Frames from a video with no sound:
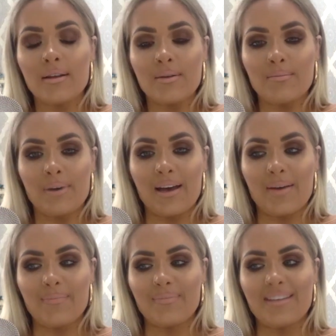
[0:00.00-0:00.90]
But
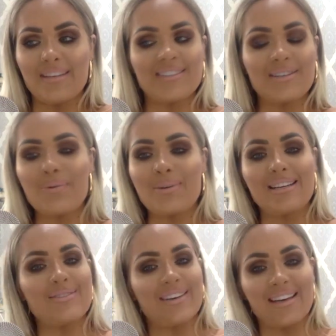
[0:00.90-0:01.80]
there's so
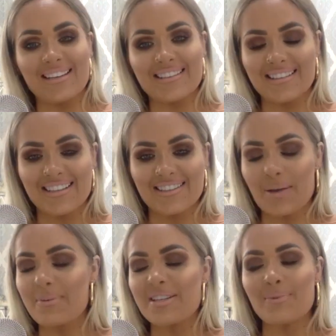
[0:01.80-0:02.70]
many things. There's so
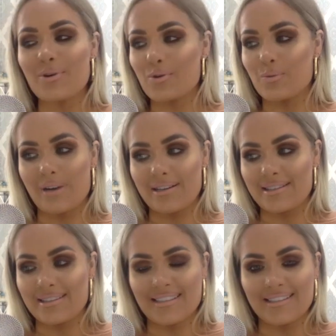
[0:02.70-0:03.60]
many spiritual
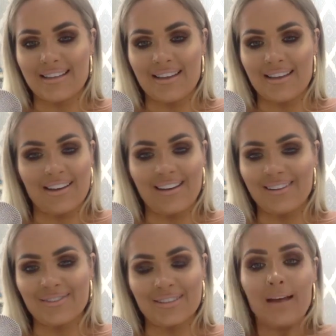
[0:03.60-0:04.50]
practices that I
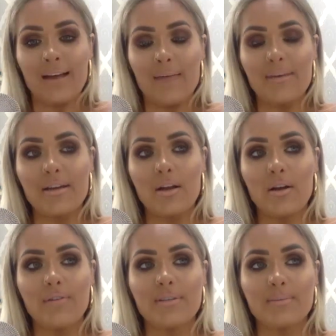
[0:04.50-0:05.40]
love. I mean, a lot
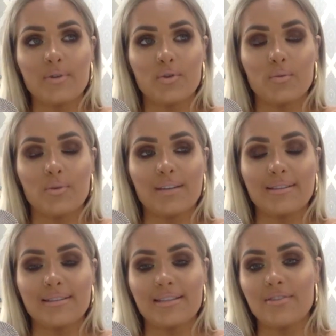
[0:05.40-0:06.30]
of the spiritual
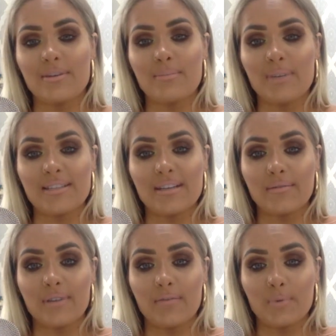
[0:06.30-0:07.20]
practices are in my
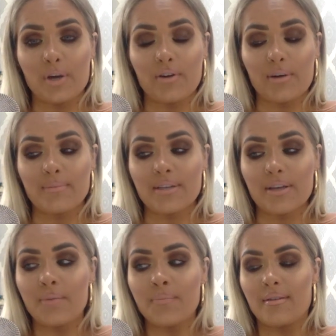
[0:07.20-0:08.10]
self-love program.
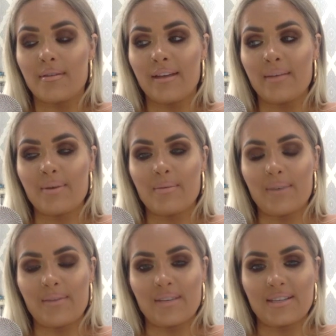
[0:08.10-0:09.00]
So like, people
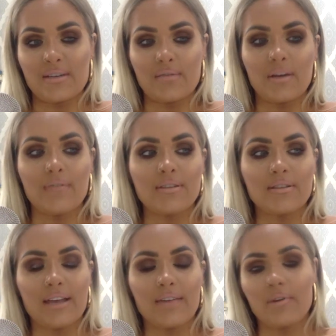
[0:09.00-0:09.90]
may think self-love is
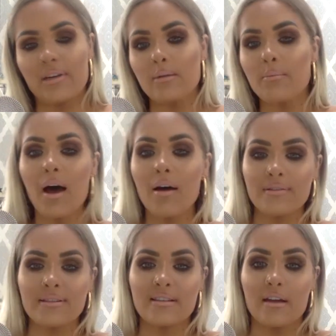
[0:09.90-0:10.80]
like running a bath
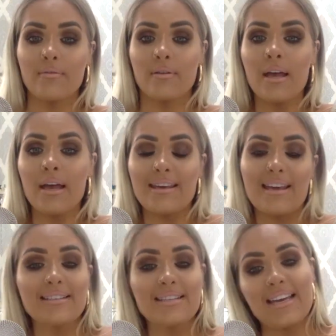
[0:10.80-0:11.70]
and stuff.
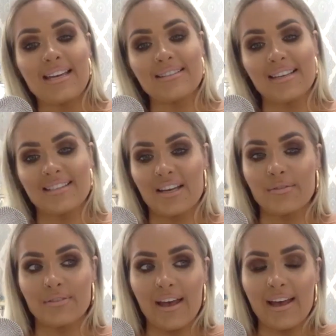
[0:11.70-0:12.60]
Yes, it is like
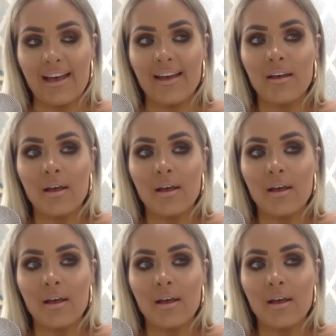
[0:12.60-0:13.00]
self-care.